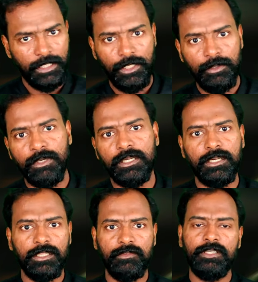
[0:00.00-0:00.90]
Kaluman,
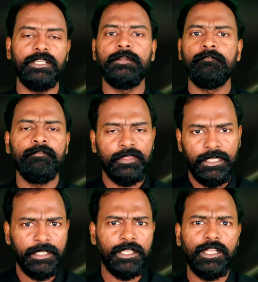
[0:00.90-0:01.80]
and a weed.
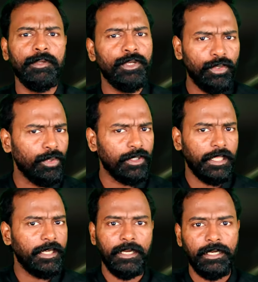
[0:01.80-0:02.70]
And the counter
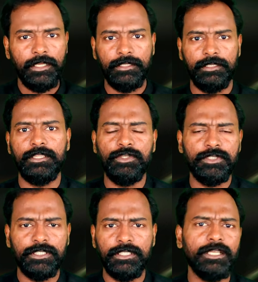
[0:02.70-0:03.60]
Kotar and Garnik in the
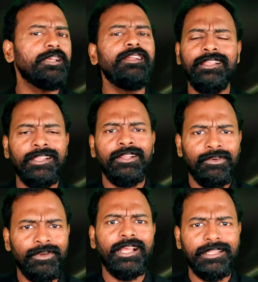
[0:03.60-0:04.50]
Nendo Journal
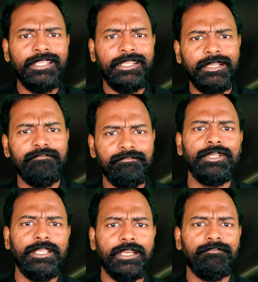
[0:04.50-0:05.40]
were at the
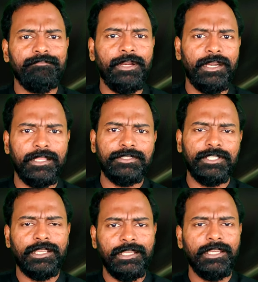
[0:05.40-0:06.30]
Gambir
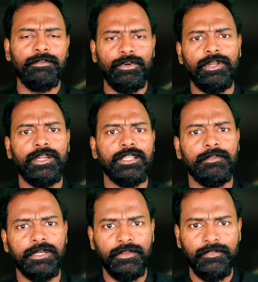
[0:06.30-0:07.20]
Panachak in the morning on the
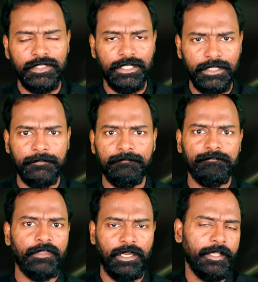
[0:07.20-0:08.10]
Vijay.
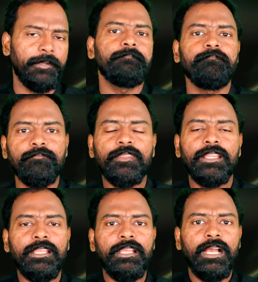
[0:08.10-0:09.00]
Anna
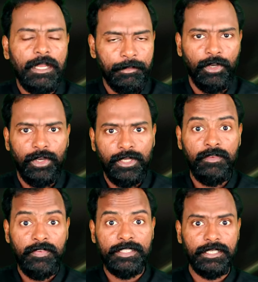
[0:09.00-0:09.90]
Abo,
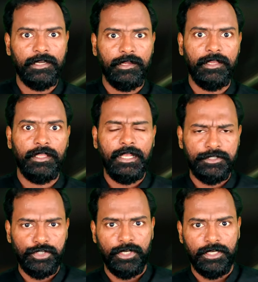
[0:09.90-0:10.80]
E. Vijay and
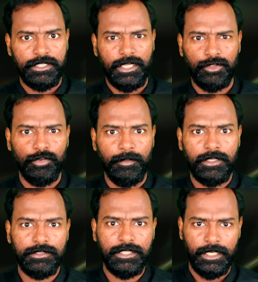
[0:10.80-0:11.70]
Achan and Sarat
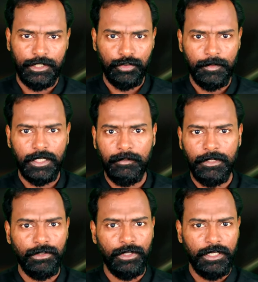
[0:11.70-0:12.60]
Kumarna. Sarat Kumarna
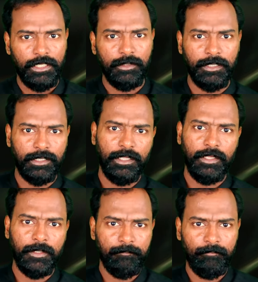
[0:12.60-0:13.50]
Mikor, Rent
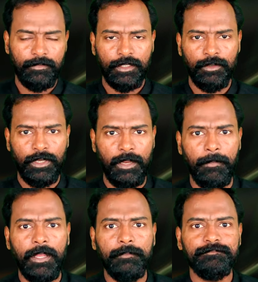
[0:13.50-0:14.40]
Maclari,
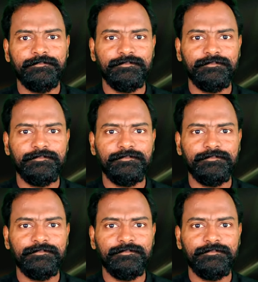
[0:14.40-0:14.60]
Urama,